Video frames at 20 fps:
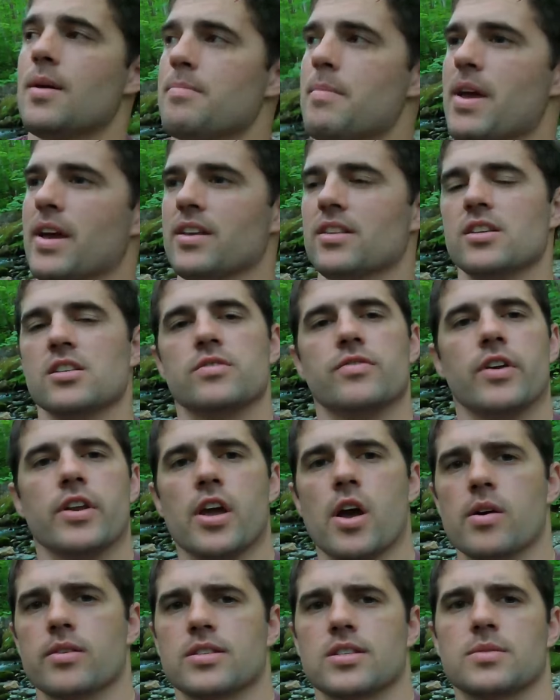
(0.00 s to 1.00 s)
Making these
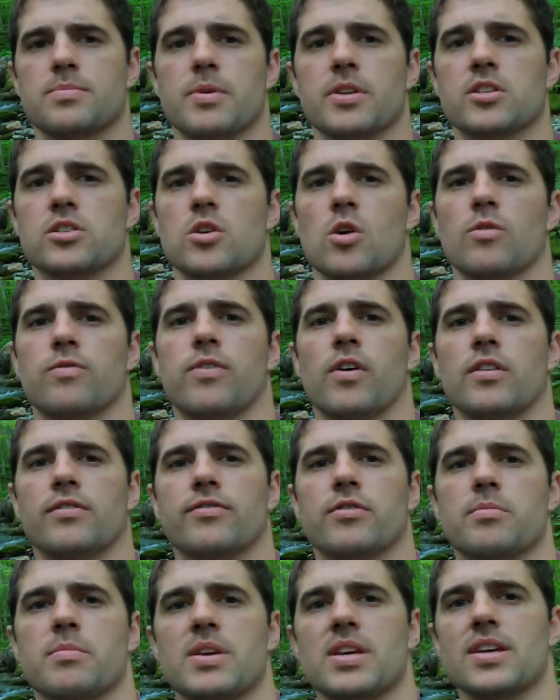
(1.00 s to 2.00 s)
videos has been so fun
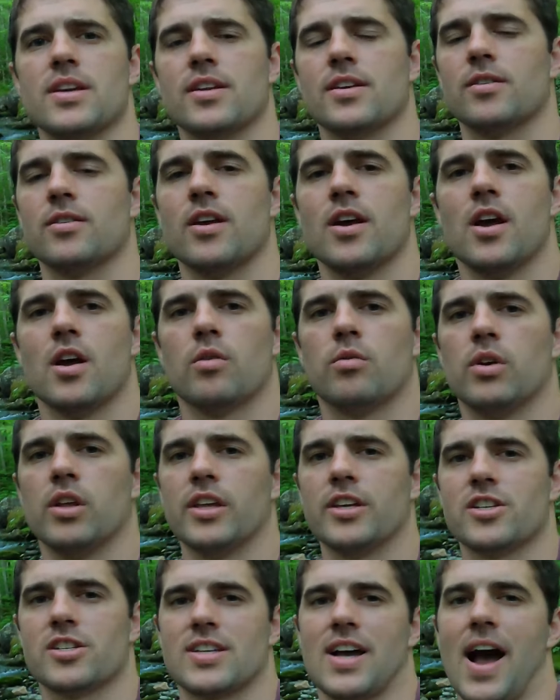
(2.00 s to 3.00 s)
for me and
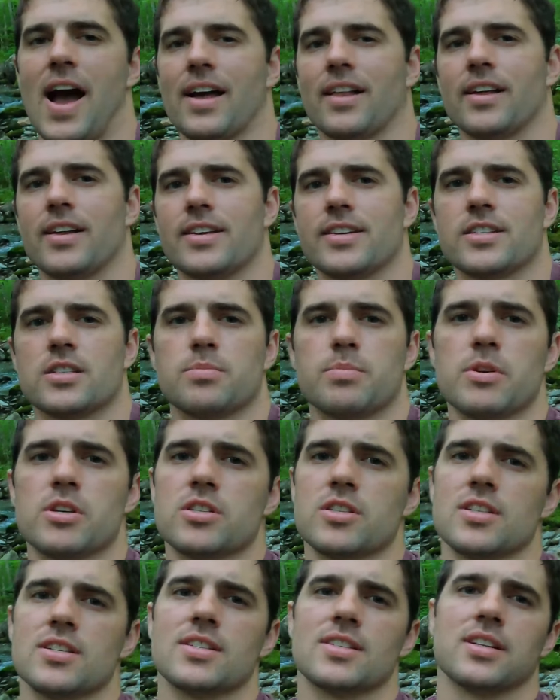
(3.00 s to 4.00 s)
really just highlighting
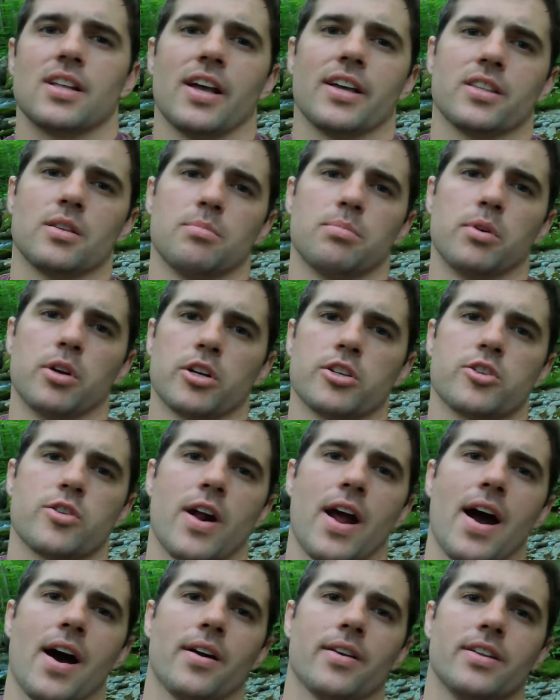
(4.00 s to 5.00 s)
species like brook
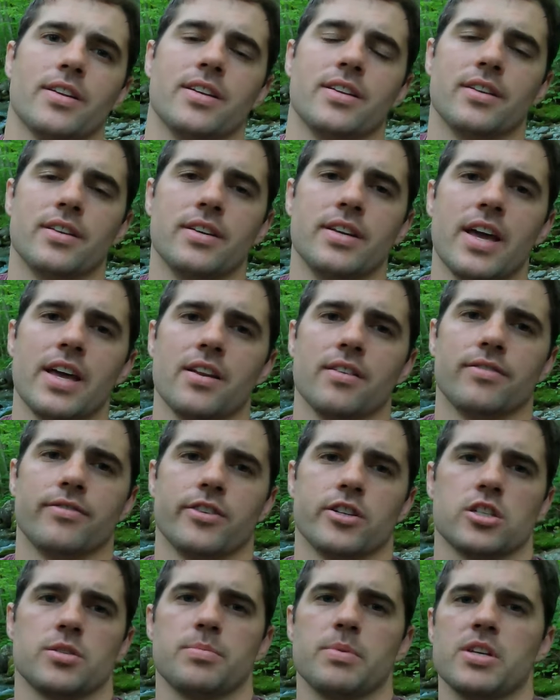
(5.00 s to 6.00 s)
trout and native
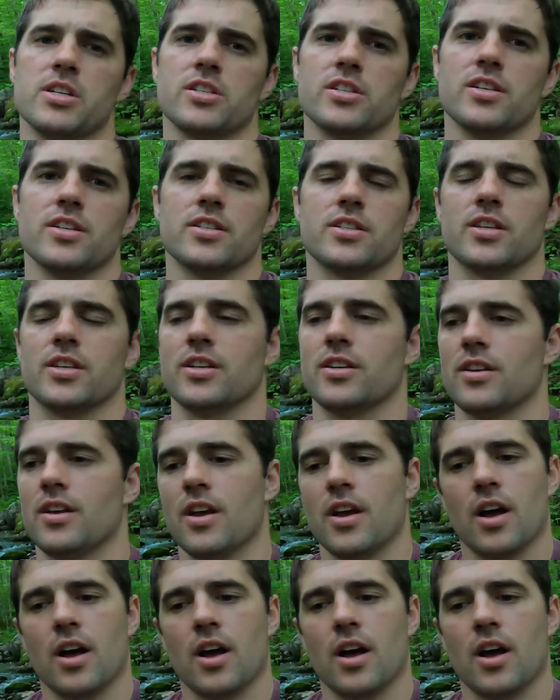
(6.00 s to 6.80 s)
fish species and